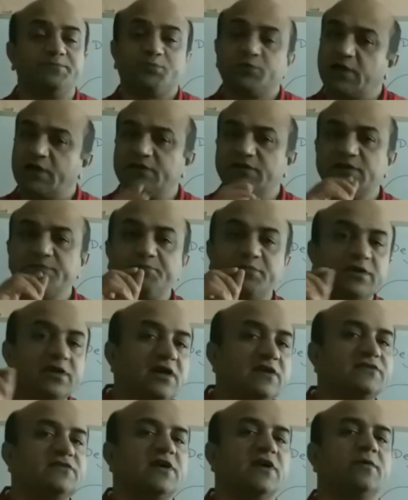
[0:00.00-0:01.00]
as the
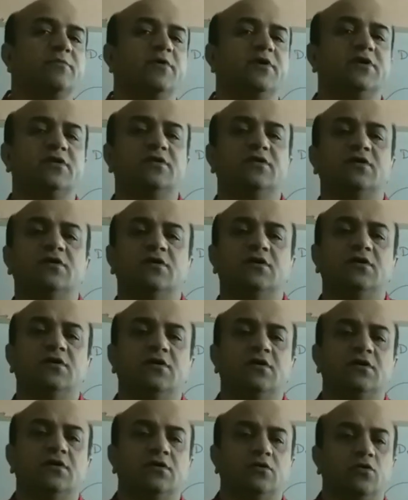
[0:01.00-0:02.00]
PR segment,
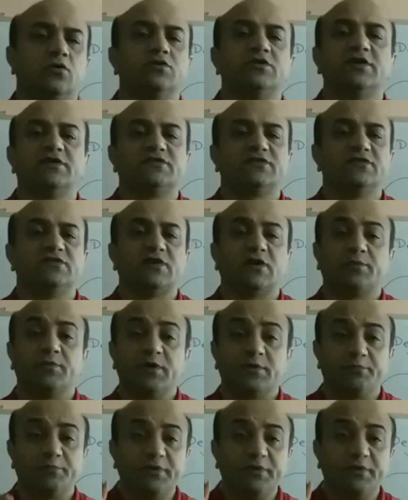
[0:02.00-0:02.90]
not the ST segment.